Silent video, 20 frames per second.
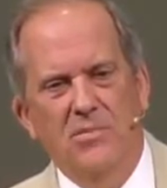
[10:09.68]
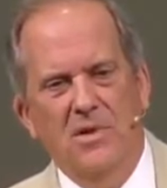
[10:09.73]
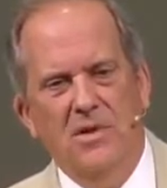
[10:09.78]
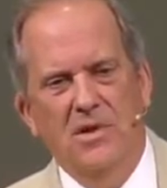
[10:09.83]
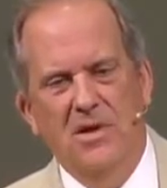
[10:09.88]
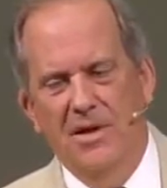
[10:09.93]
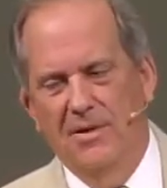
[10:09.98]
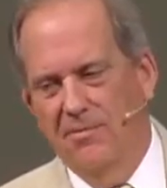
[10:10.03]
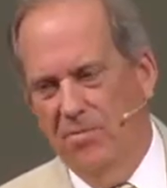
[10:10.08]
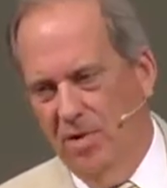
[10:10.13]

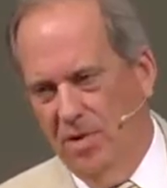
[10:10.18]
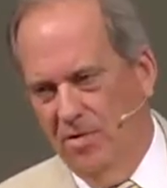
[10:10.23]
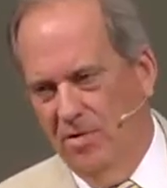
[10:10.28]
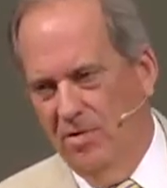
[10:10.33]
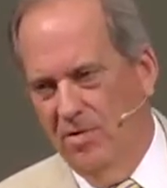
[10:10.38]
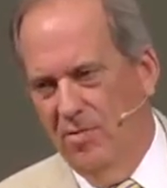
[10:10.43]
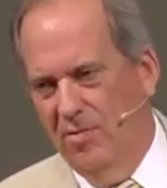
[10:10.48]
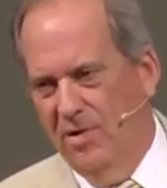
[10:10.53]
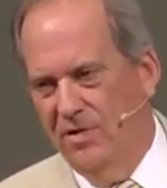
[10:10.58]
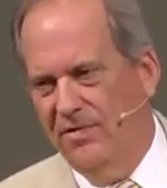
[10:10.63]
He blew
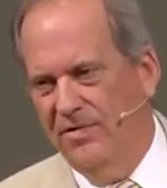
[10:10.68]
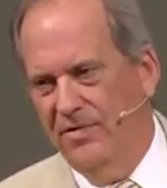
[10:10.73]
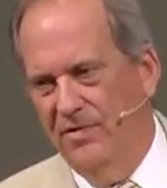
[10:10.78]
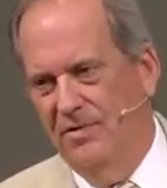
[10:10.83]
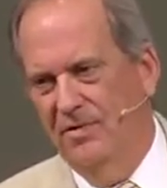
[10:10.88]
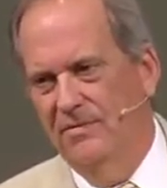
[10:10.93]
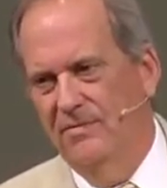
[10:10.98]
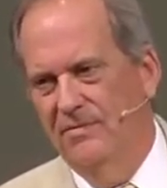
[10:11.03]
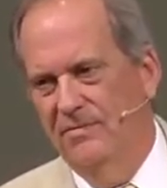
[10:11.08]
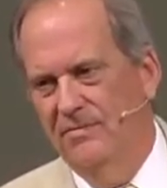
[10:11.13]
the
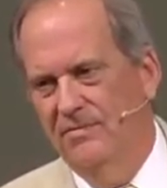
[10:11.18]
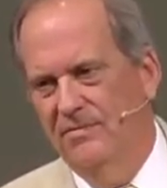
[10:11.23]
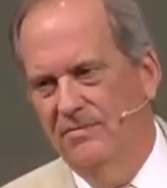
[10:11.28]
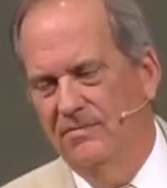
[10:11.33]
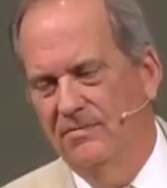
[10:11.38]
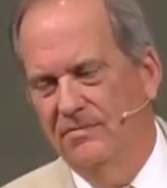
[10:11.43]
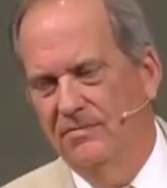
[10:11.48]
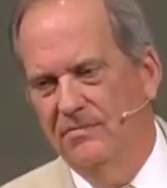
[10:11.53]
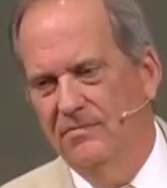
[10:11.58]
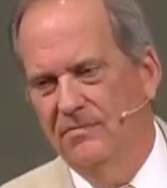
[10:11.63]
whistle.
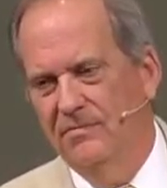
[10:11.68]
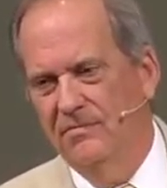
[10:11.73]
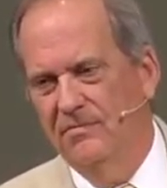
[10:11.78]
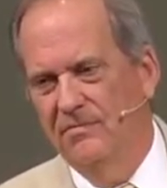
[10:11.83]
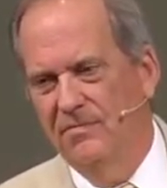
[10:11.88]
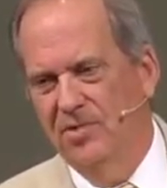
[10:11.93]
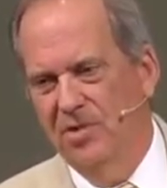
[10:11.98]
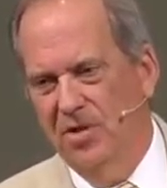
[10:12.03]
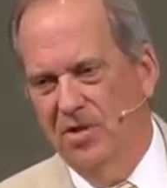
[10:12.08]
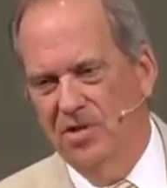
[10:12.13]

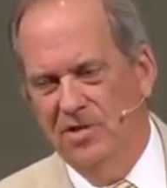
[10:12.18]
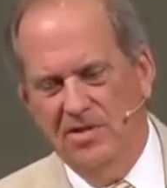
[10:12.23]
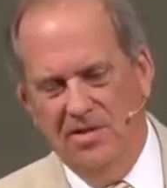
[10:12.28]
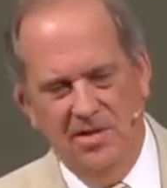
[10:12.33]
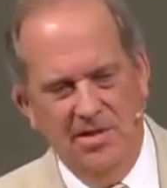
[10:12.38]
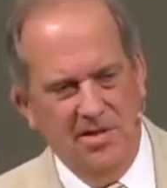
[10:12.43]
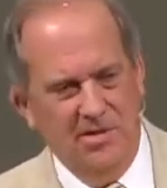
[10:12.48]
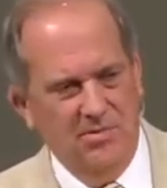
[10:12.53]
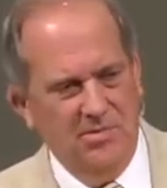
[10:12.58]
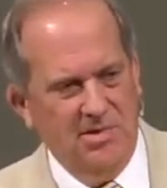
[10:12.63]

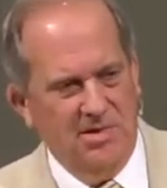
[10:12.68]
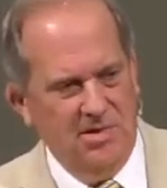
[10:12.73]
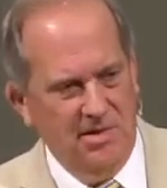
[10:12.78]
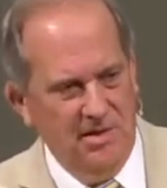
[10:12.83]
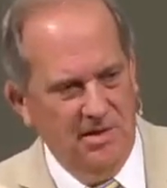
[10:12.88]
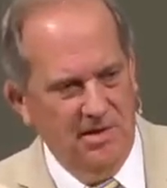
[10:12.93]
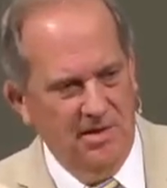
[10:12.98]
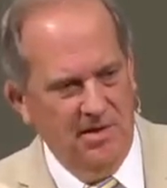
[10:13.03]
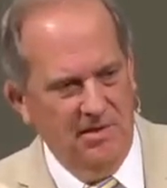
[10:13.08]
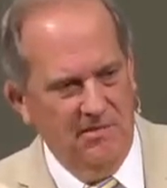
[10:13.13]
Xerxes was
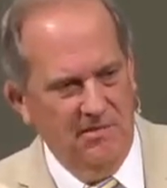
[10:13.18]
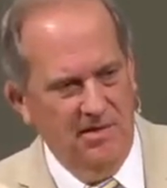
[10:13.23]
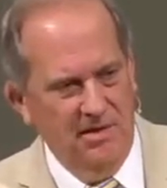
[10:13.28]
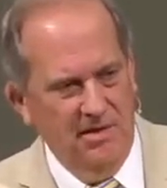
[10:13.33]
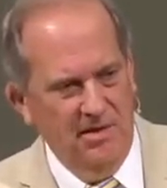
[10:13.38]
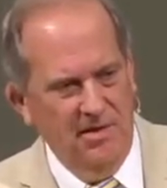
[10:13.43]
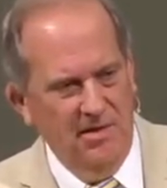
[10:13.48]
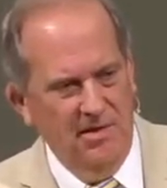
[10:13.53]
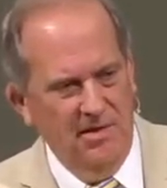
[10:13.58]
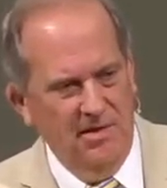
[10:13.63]
saved.
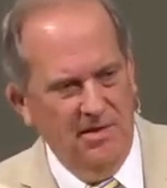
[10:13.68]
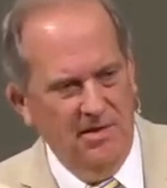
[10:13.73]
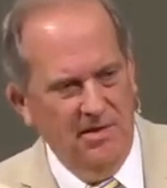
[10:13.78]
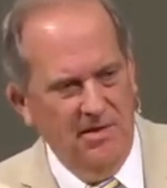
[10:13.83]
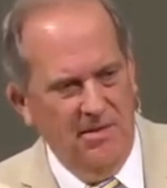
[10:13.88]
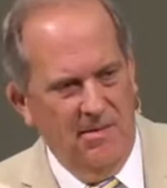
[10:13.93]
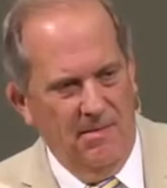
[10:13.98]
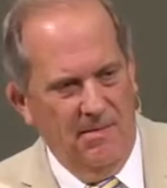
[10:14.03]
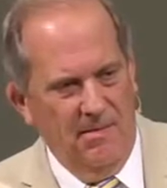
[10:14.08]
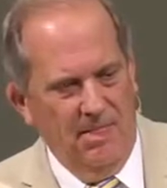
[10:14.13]

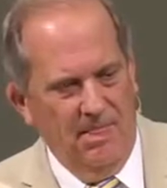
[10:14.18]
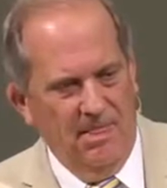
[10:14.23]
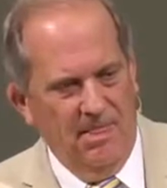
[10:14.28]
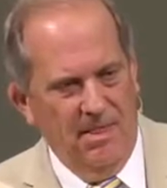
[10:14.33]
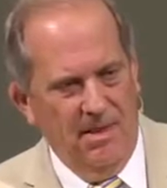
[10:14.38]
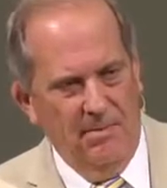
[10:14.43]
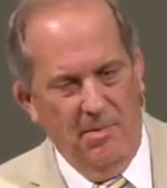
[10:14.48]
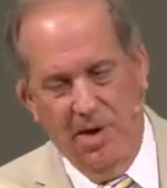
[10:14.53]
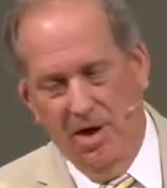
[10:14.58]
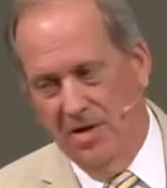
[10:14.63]

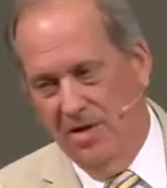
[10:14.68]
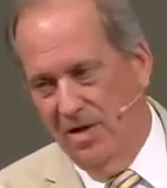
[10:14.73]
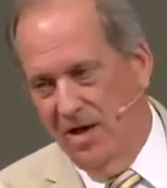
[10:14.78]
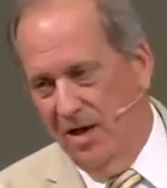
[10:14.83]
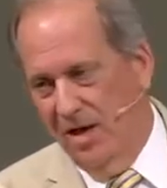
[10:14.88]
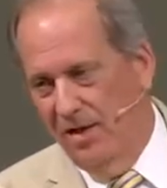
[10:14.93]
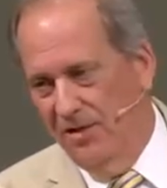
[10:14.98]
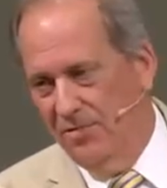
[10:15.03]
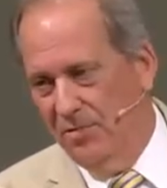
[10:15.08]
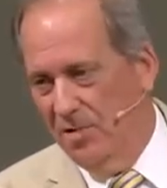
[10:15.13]
The bad
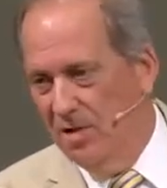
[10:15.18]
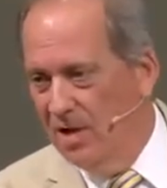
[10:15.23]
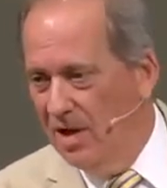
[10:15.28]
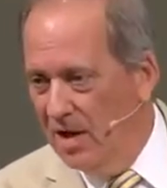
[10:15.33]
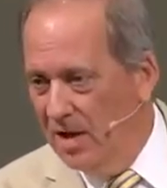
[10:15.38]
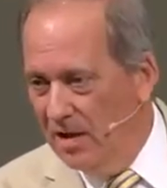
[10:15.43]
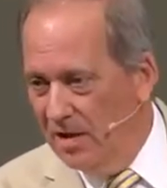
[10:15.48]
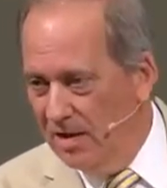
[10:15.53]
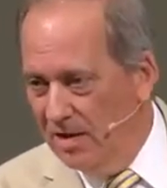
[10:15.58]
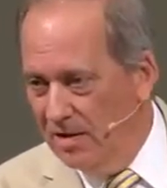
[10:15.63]
guys were
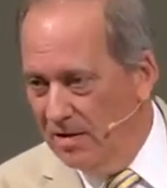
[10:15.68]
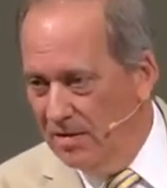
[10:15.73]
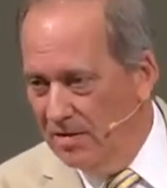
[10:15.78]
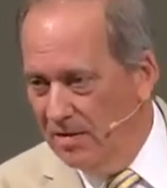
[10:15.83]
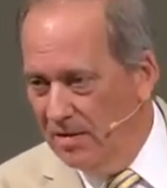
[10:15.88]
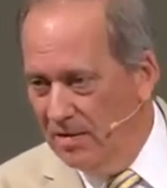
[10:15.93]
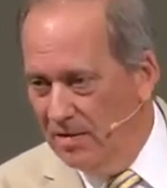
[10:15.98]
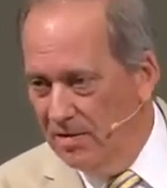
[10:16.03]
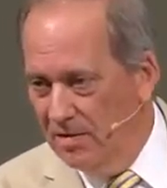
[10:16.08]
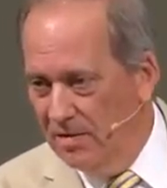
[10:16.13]

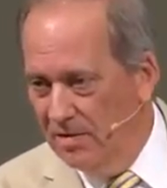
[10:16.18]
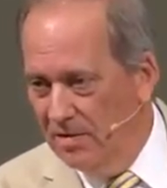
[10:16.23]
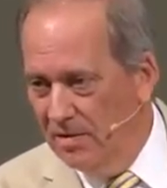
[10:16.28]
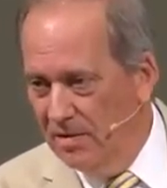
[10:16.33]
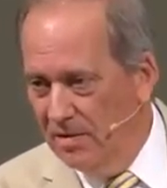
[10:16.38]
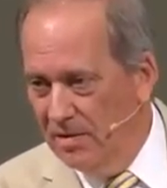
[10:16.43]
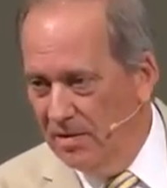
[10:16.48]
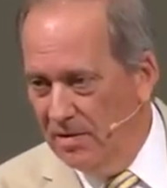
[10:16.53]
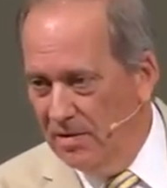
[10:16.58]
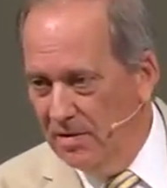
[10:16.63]
hanged.
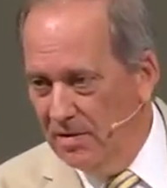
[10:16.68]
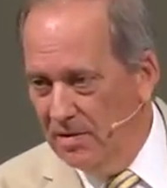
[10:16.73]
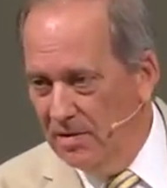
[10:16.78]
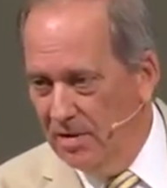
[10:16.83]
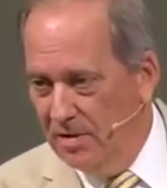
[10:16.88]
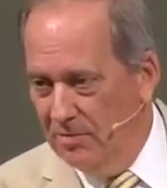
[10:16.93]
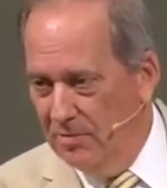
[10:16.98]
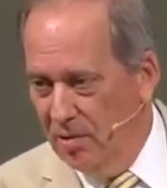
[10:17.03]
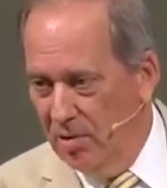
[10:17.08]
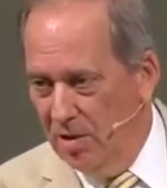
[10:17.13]

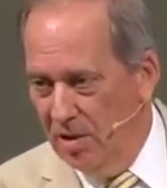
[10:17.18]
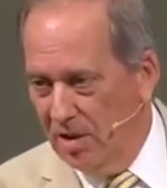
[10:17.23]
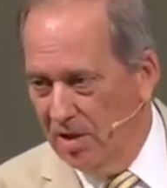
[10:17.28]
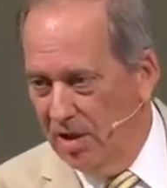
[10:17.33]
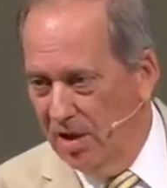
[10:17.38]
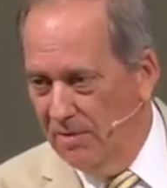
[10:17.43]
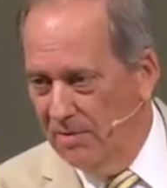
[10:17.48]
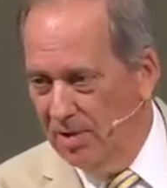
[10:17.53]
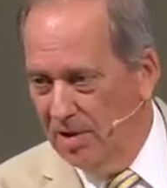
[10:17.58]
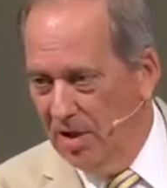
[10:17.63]
And
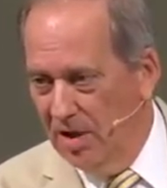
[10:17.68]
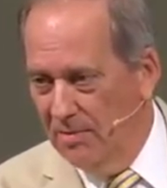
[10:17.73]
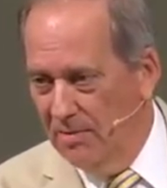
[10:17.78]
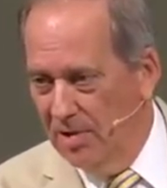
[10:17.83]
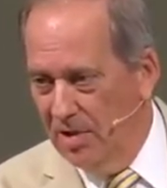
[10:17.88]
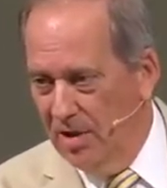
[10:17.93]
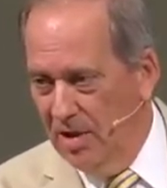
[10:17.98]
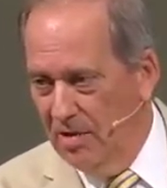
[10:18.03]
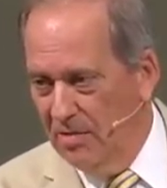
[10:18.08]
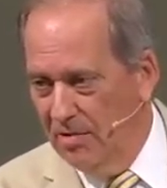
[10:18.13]
Mordecai became
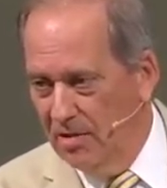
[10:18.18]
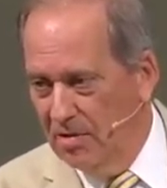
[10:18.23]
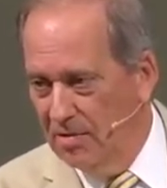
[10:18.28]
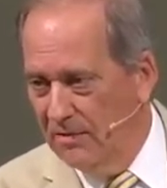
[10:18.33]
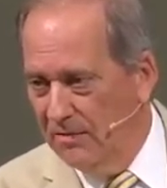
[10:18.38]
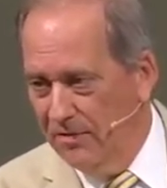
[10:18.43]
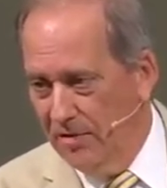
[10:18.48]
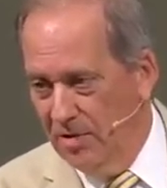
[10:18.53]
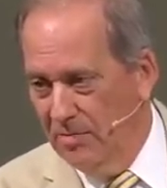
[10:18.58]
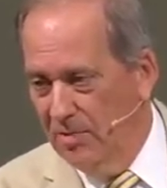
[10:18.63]
a hero
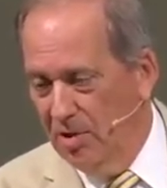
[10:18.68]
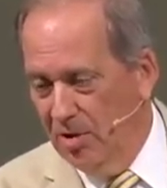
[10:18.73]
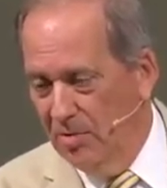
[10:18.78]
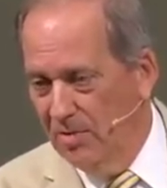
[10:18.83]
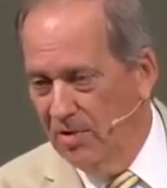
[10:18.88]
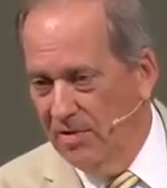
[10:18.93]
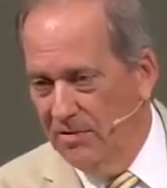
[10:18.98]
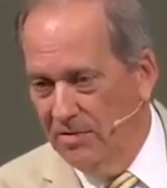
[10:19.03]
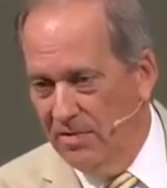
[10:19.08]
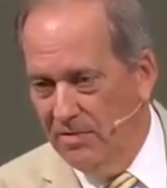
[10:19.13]
for a
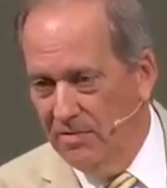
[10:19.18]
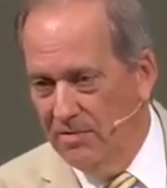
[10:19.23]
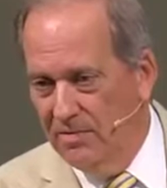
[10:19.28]
moment.